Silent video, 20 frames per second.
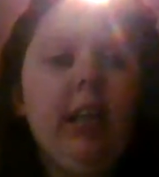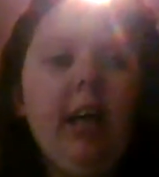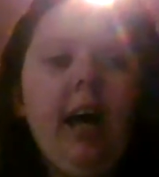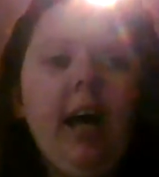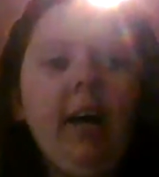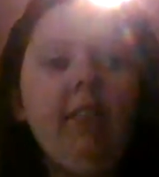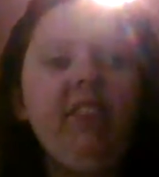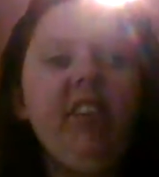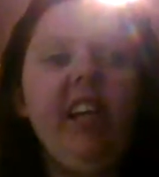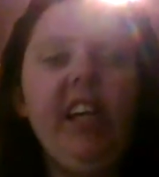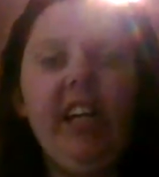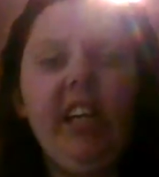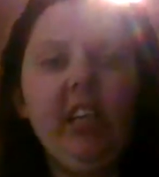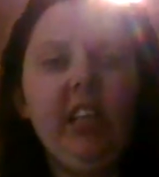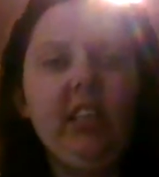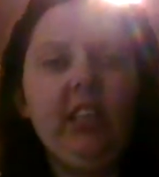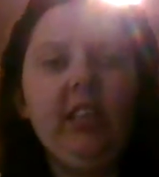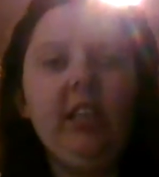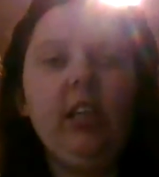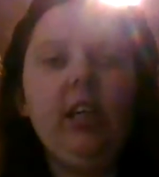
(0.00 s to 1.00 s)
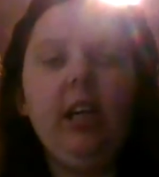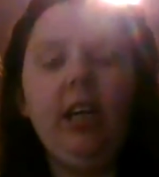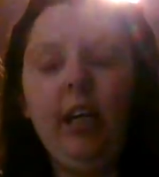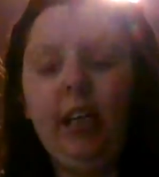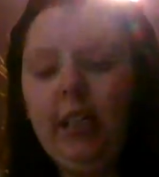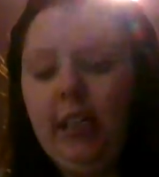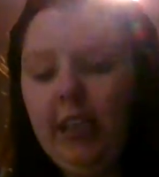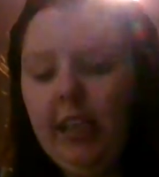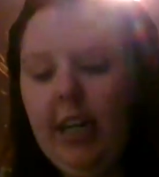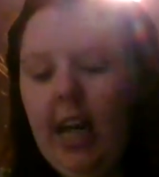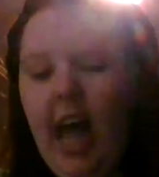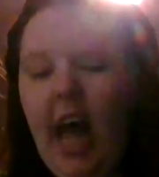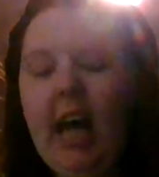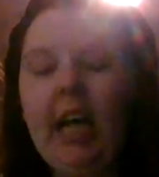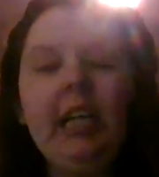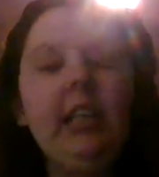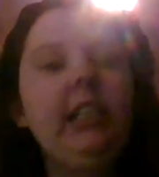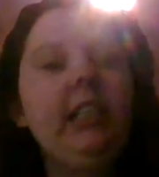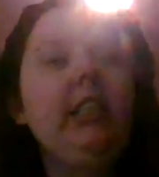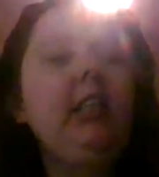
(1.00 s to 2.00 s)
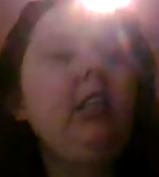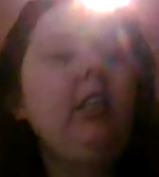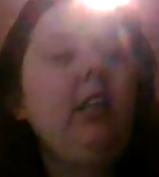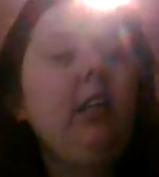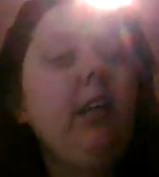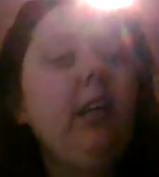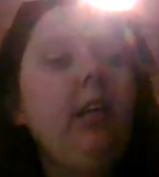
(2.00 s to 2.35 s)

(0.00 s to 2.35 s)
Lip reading: that have links and connect,